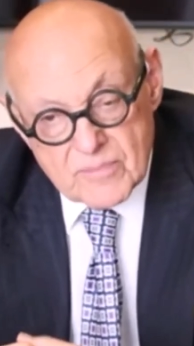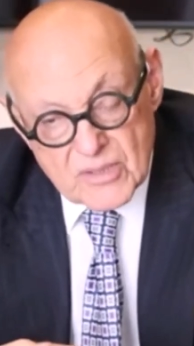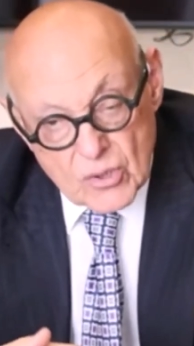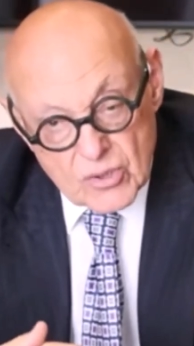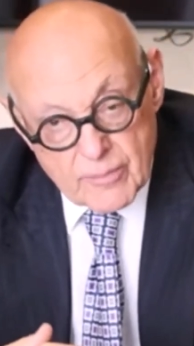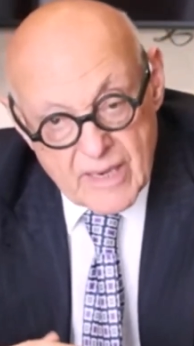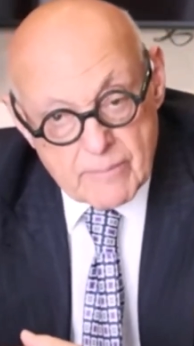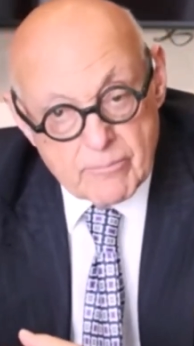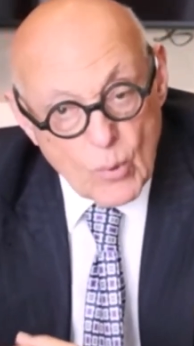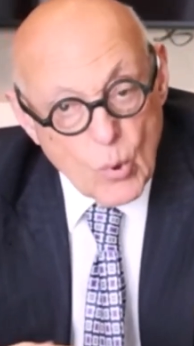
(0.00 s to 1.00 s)
been on the
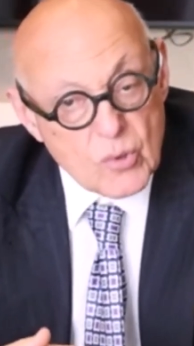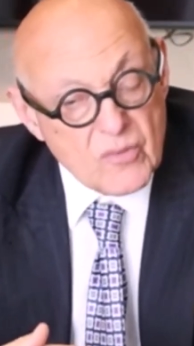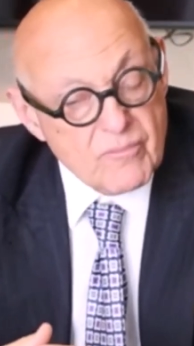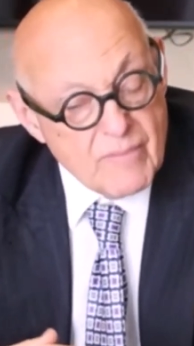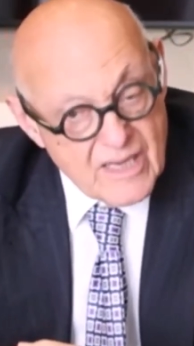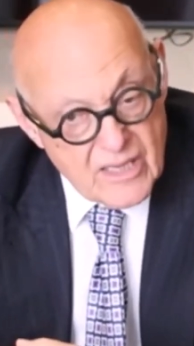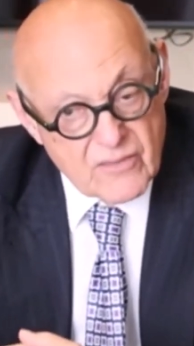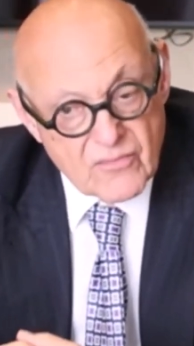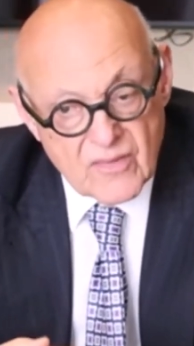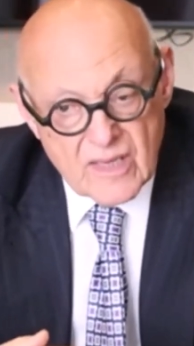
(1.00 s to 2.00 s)
main board of many
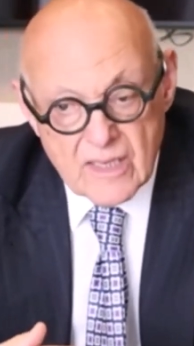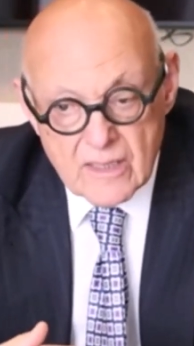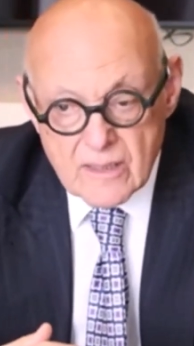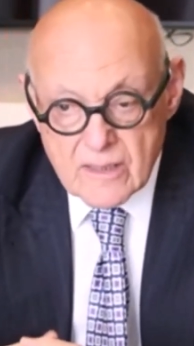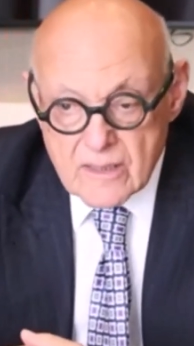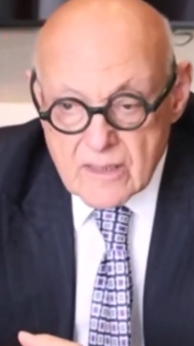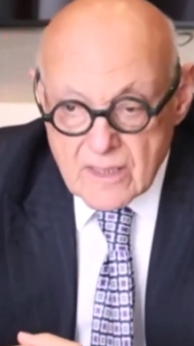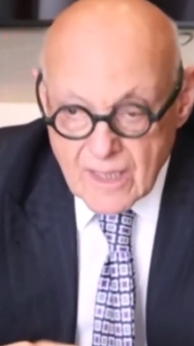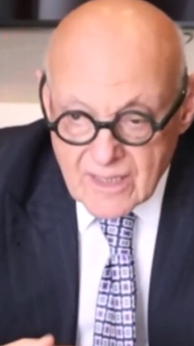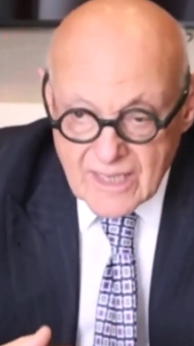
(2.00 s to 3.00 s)
of the
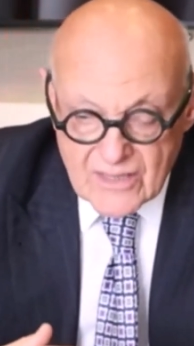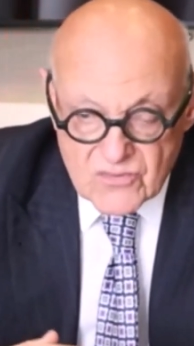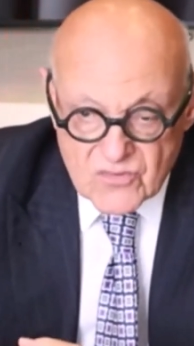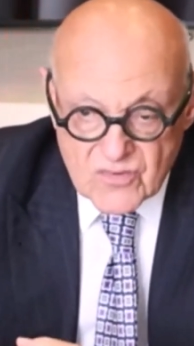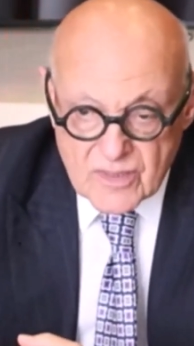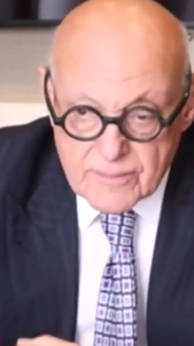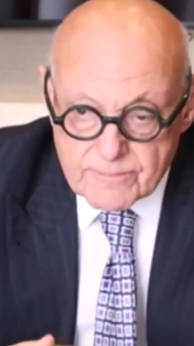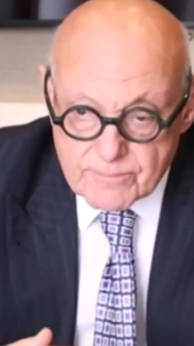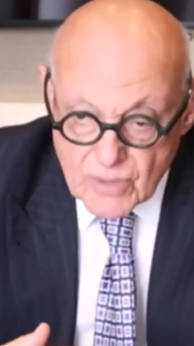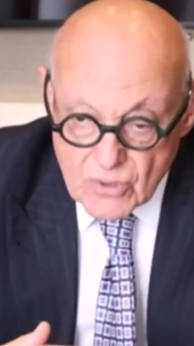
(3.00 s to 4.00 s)
lung cancer
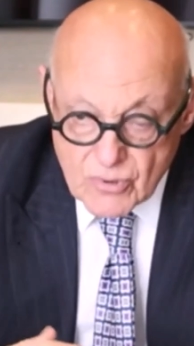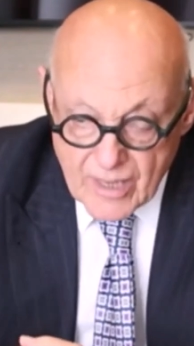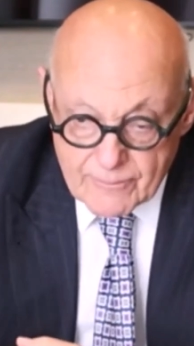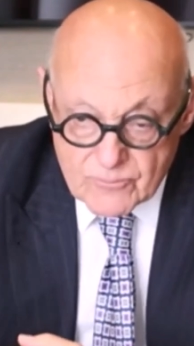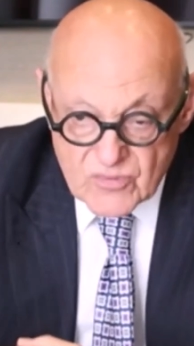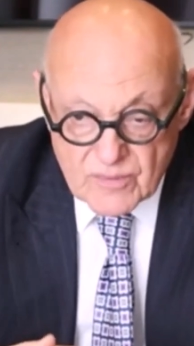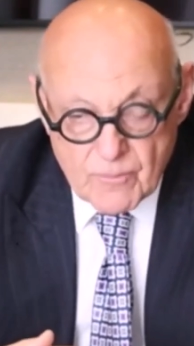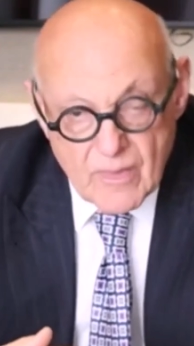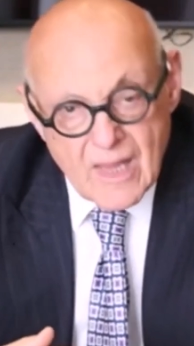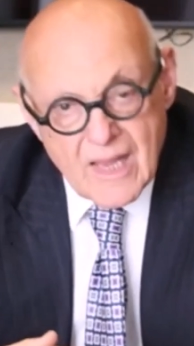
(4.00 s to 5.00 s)
programs,
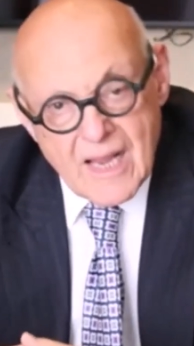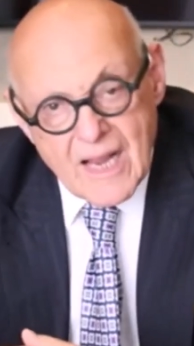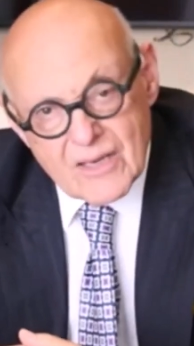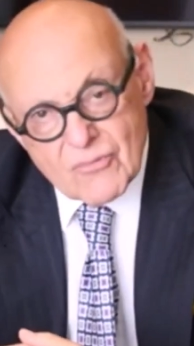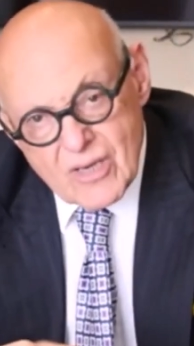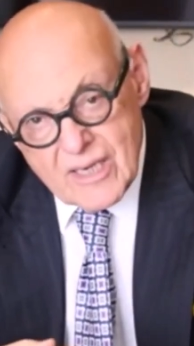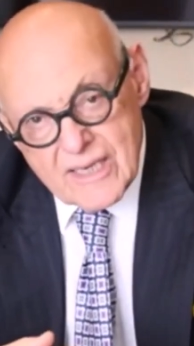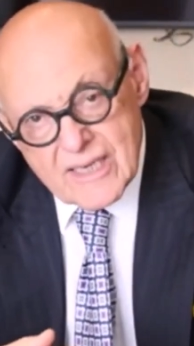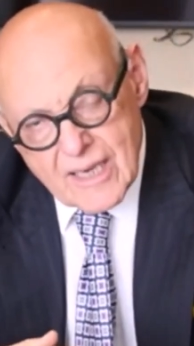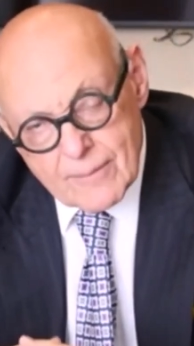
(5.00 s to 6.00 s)
and
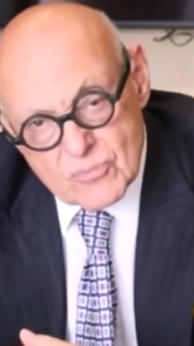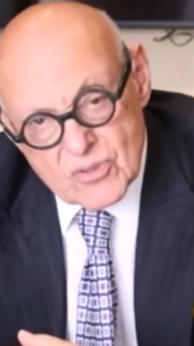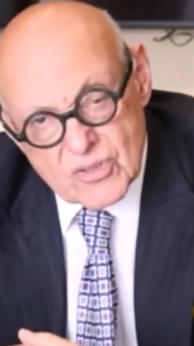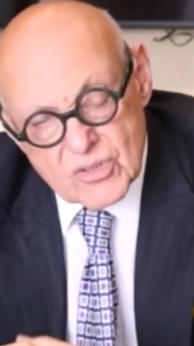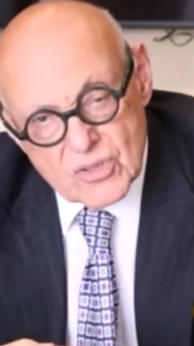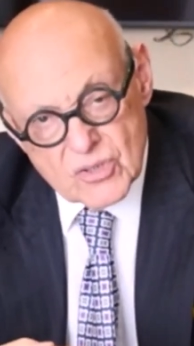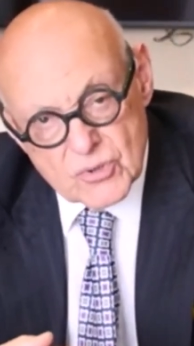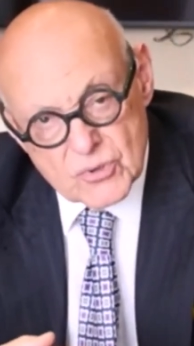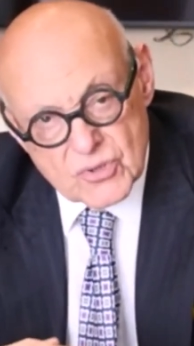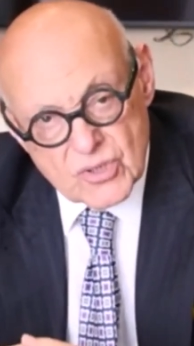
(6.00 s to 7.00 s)
really come to the
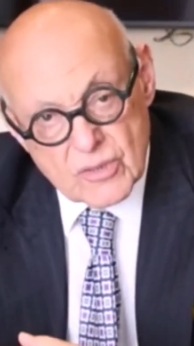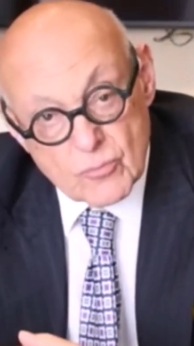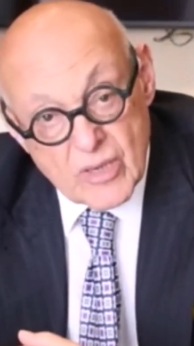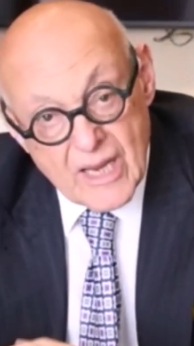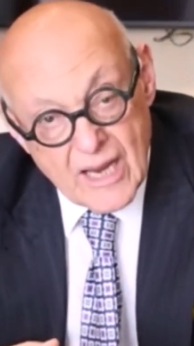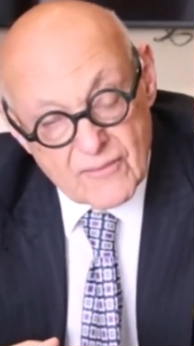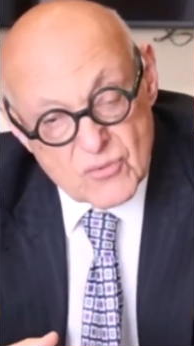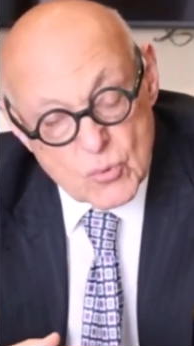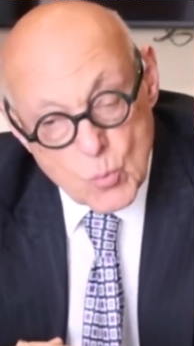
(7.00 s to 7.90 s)
conclusion that we have to